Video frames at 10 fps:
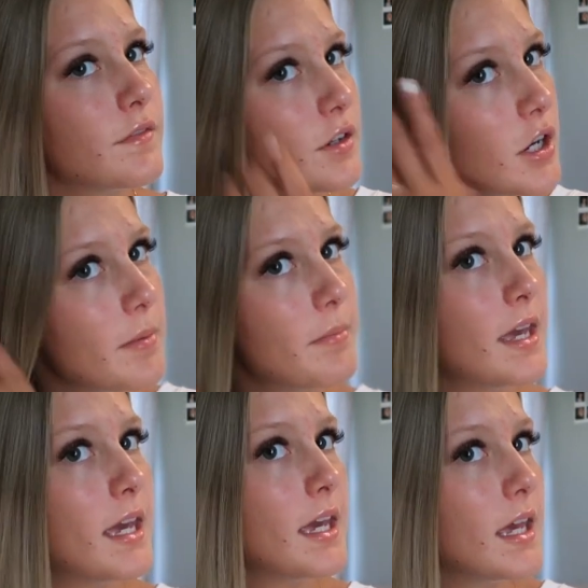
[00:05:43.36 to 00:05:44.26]
for a
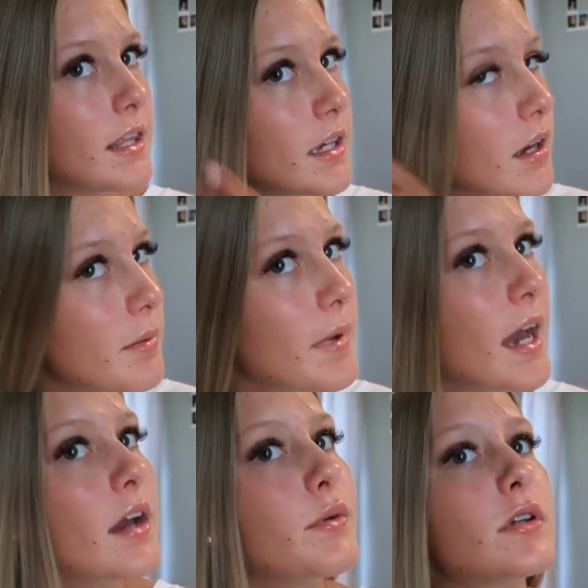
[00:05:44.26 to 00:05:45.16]
bit and then come
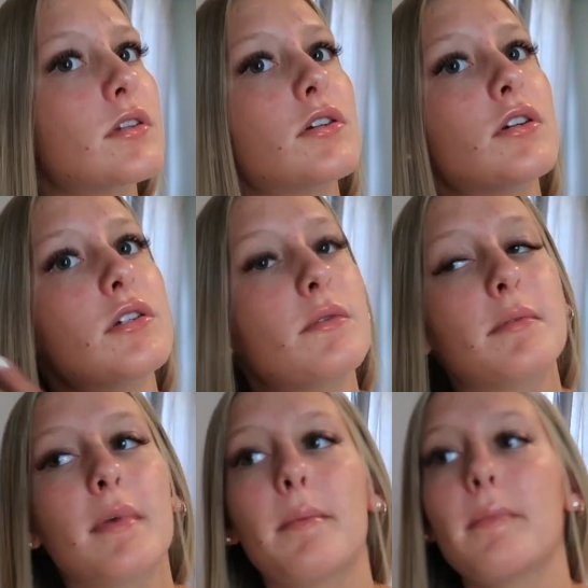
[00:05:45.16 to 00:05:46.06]
back when I start
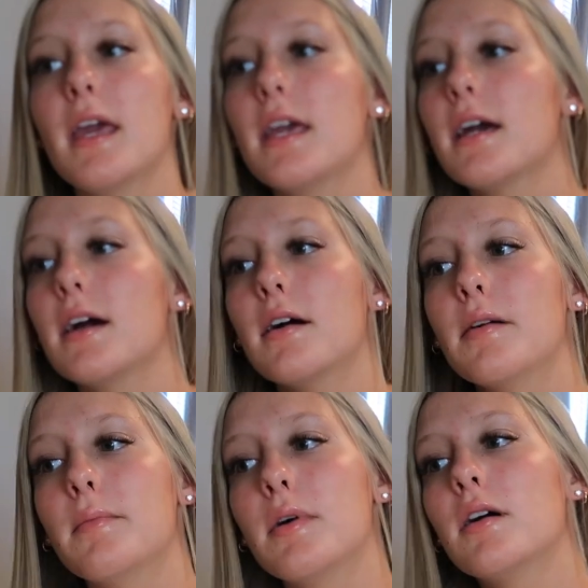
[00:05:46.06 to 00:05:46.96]
doing my
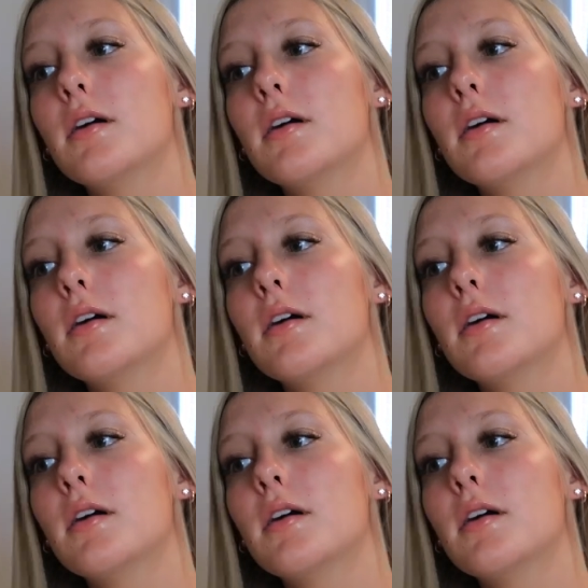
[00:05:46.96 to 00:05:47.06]
makeup.